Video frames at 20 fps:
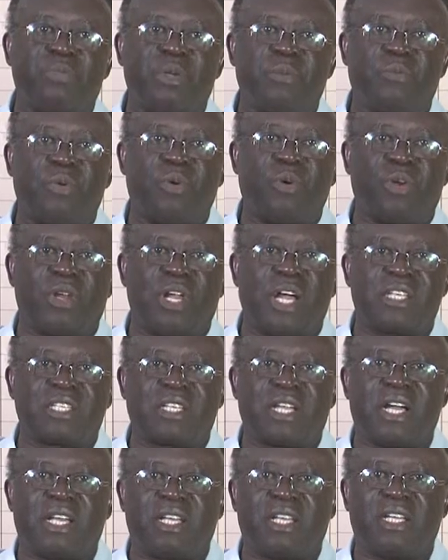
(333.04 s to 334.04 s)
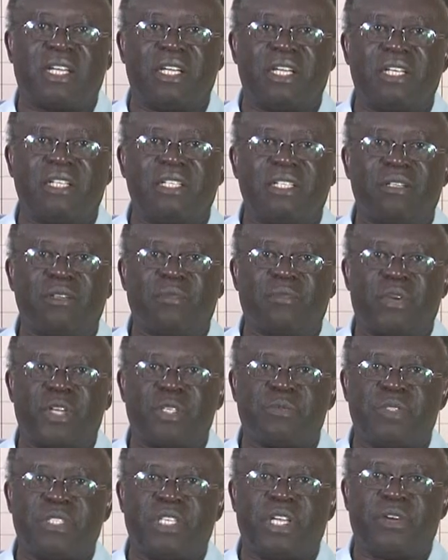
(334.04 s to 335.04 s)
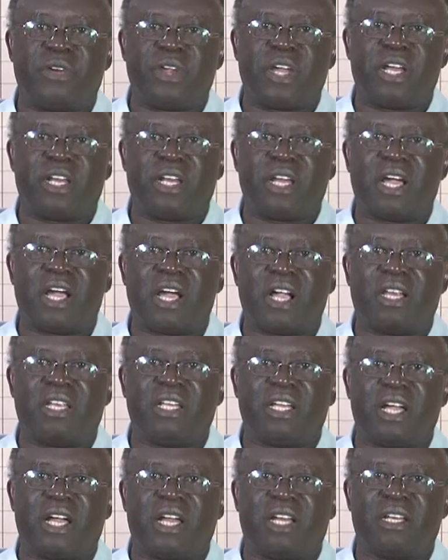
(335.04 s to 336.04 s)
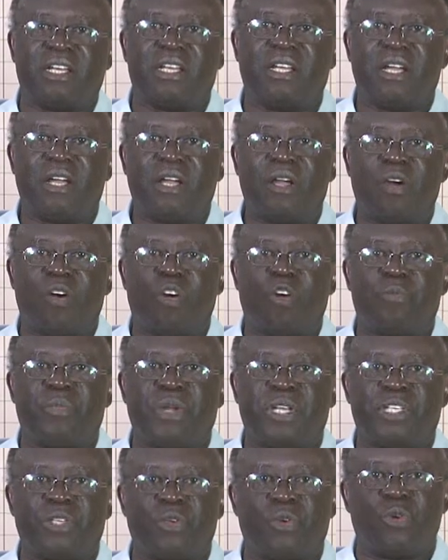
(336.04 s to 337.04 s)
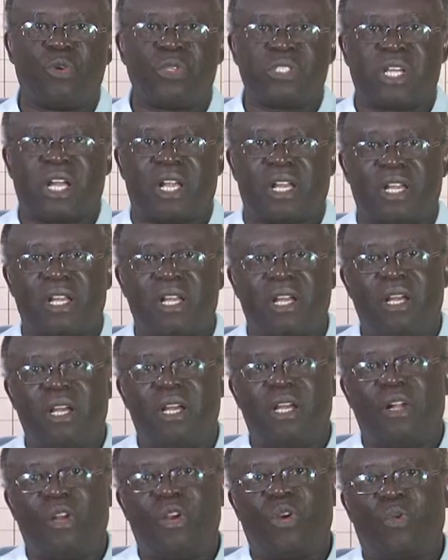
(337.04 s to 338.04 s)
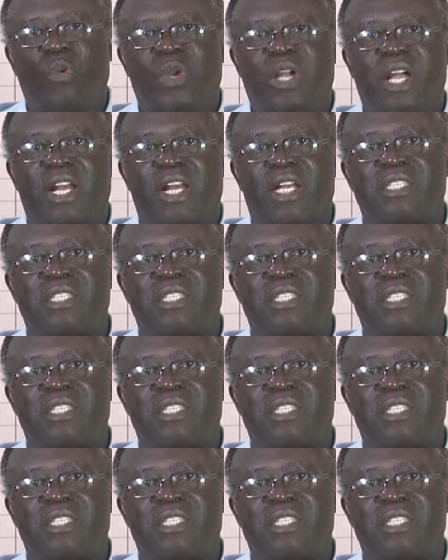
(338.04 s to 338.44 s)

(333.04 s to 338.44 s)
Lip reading: people as Catholic, Presbyterian, Anglican, or Pentecostal, we can